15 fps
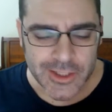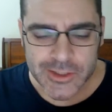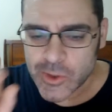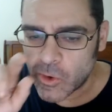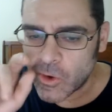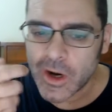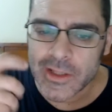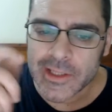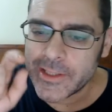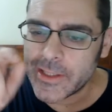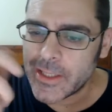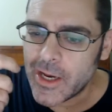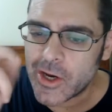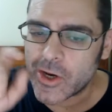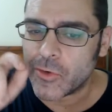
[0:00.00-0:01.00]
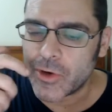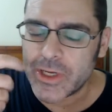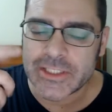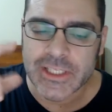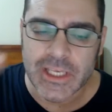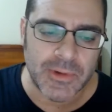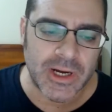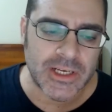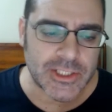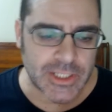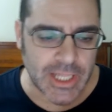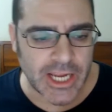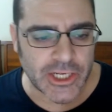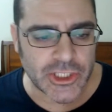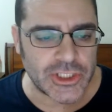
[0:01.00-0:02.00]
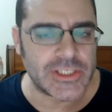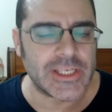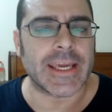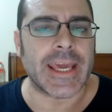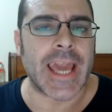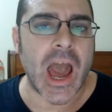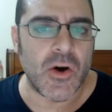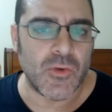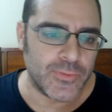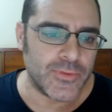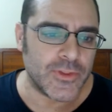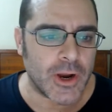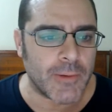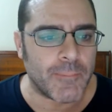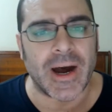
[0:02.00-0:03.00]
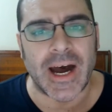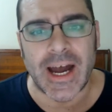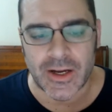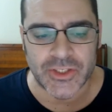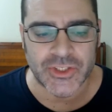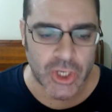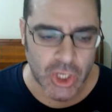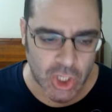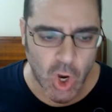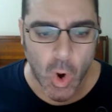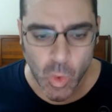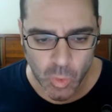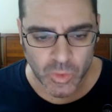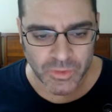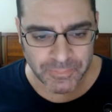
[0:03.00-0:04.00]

twirling their greasy mustaches and counting their piles of gold.